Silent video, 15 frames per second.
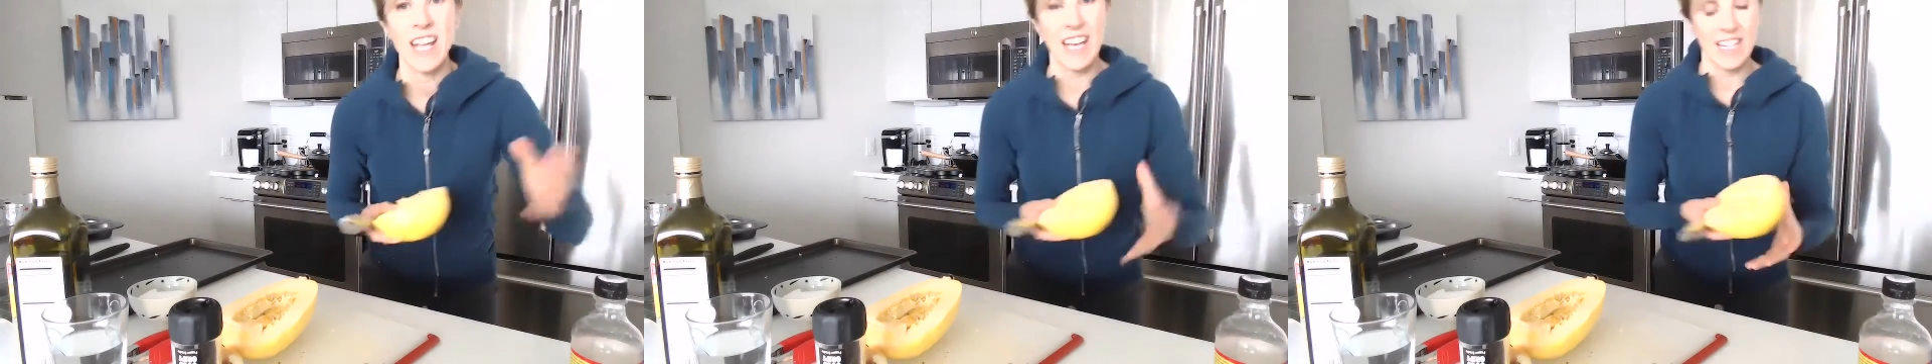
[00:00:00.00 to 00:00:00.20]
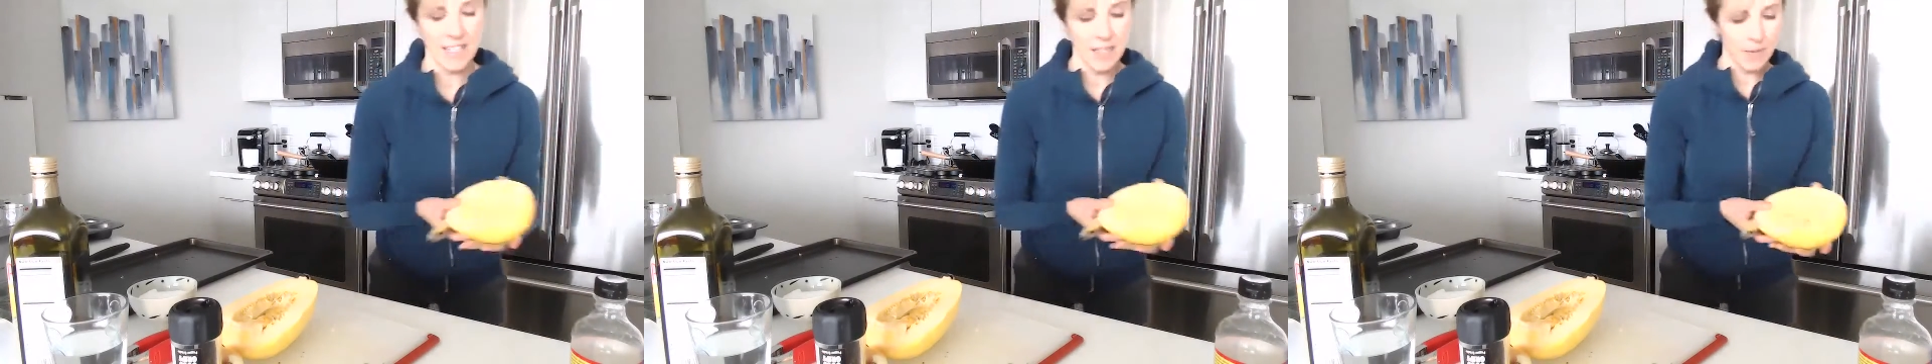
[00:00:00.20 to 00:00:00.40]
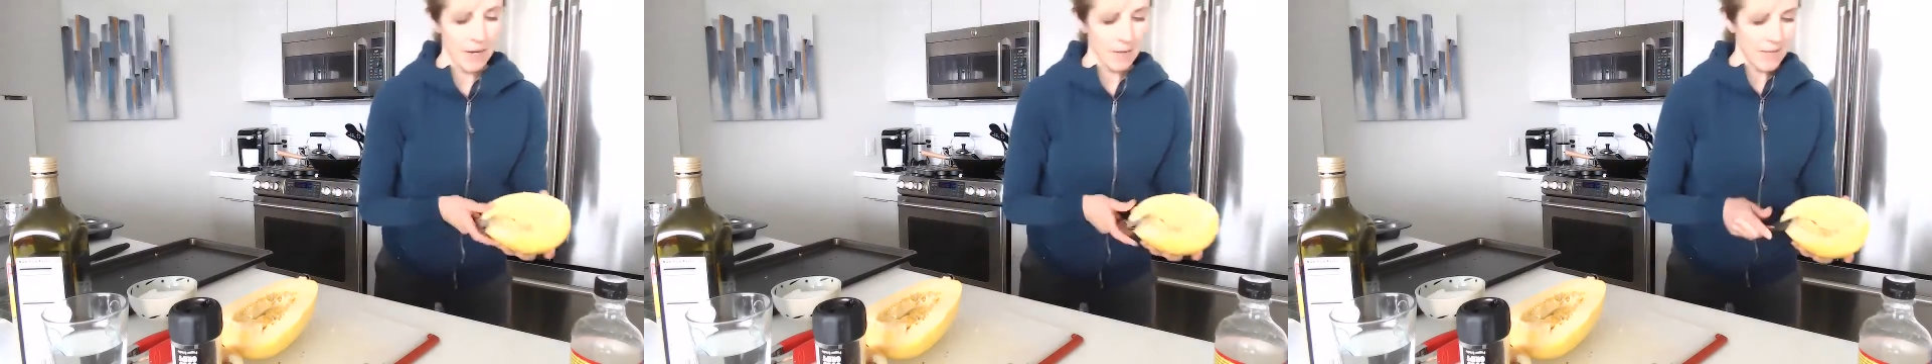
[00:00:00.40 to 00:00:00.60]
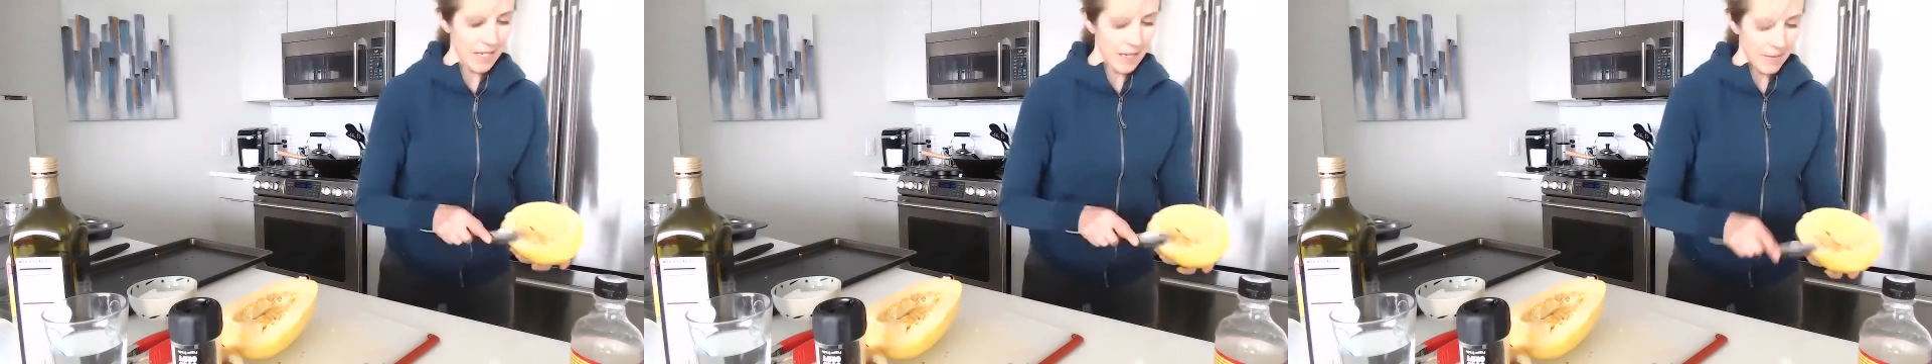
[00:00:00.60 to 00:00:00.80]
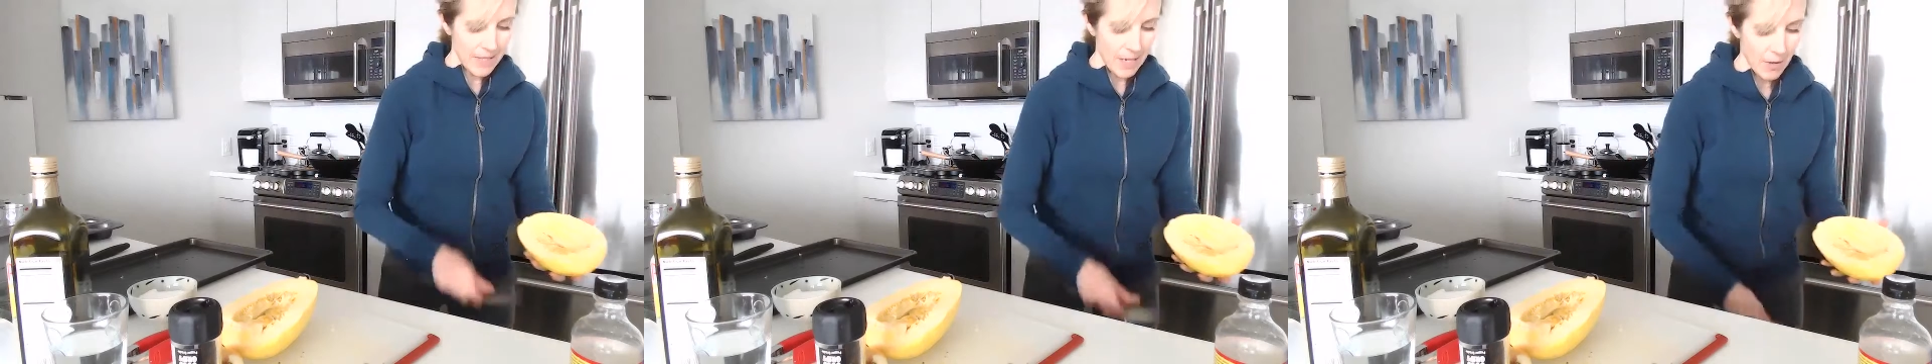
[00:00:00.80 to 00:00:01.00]
and sometimes
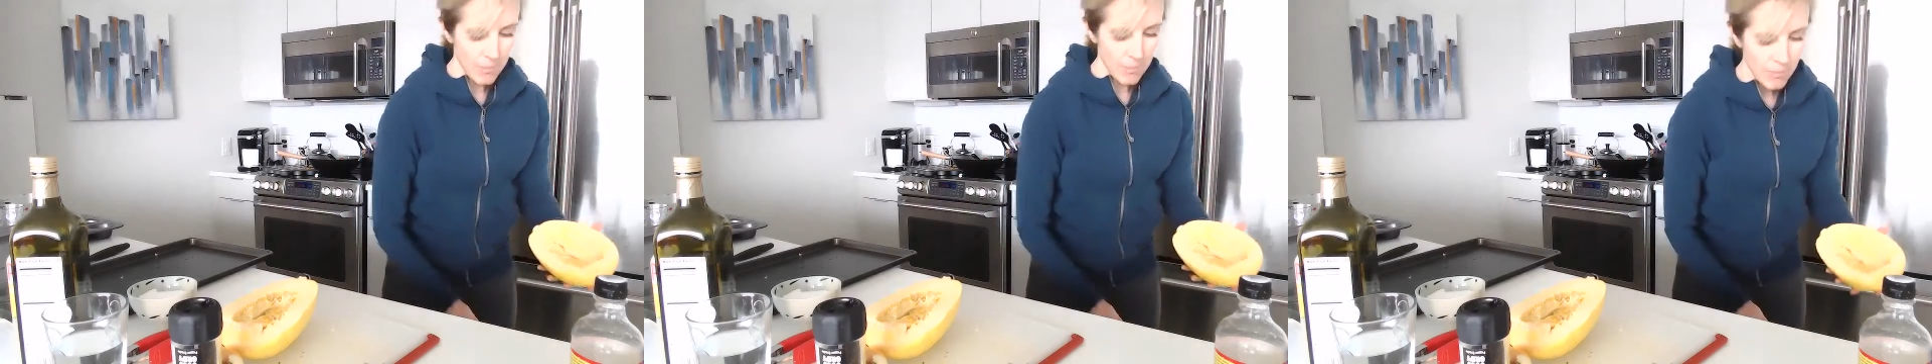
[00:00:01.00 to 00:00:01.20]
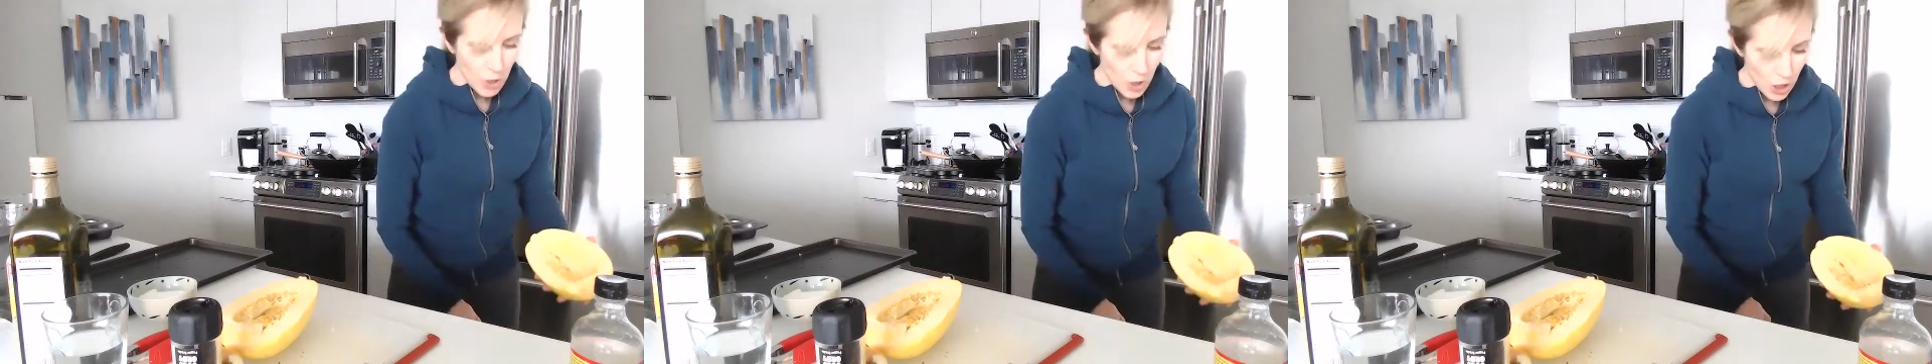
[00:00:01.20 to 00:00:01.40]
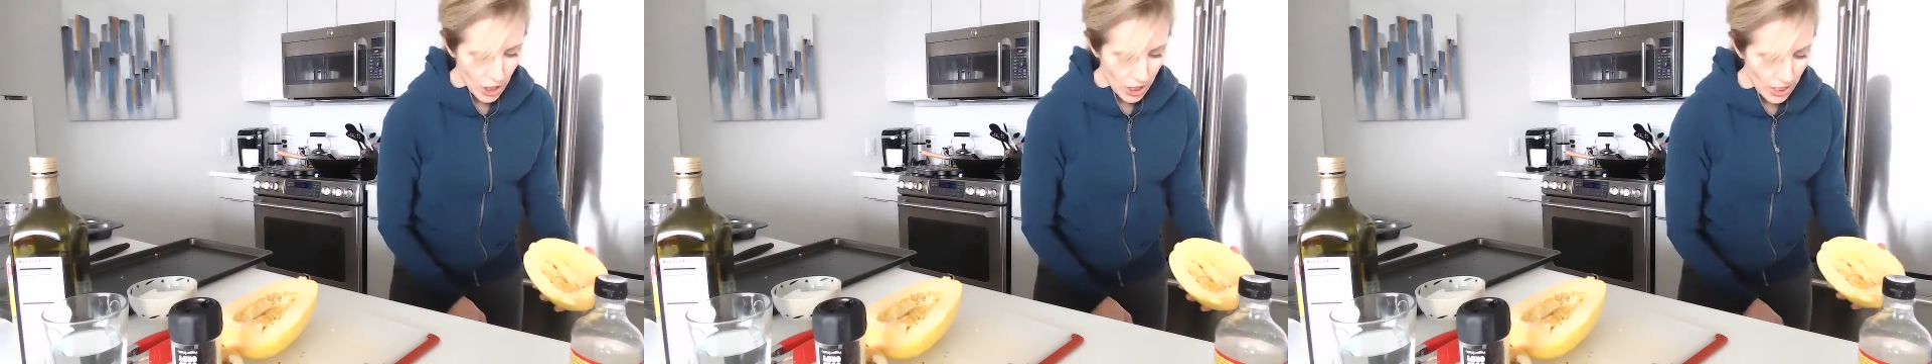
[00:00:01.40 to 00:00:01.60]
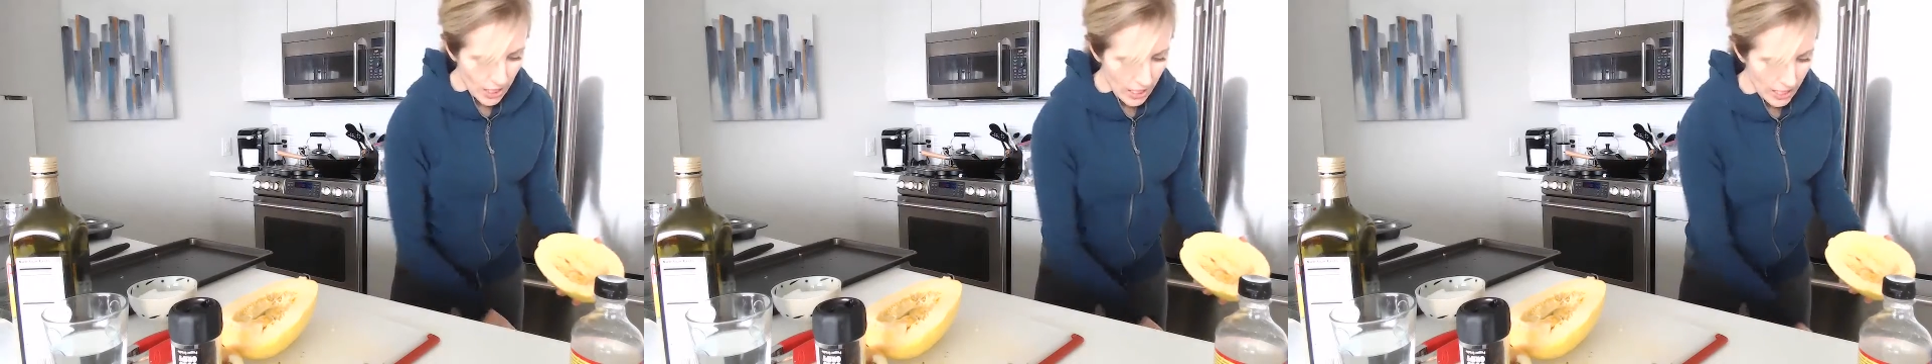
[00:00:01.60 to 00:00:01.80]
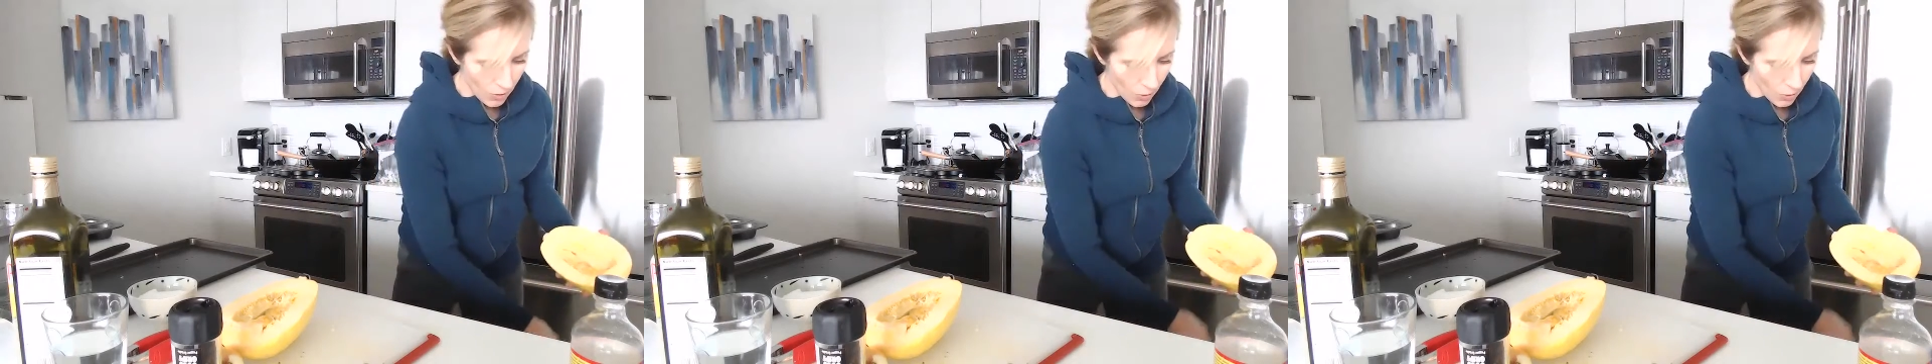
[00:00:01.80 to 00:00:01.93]
it comes out mushy